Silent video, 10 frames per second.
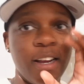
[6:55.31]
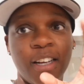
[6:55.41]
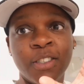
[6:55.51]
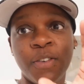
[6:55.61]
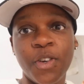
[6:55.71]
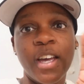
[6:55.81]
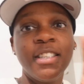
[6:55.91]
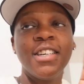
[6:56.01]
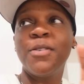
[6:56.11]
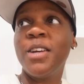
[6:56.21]
So if you can't
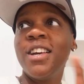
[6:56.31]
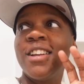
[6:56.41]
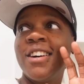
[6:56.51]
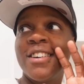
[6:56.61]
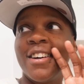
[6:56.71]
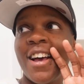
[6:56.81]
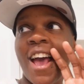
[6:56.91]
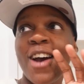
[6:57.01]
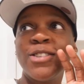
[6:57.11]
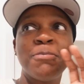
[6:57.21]
tell, we're getting a
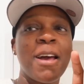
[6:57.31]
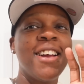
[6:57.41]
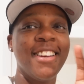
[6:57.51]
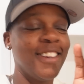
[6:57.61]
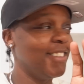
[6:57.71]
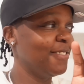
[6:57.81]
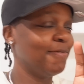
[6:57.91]
house painted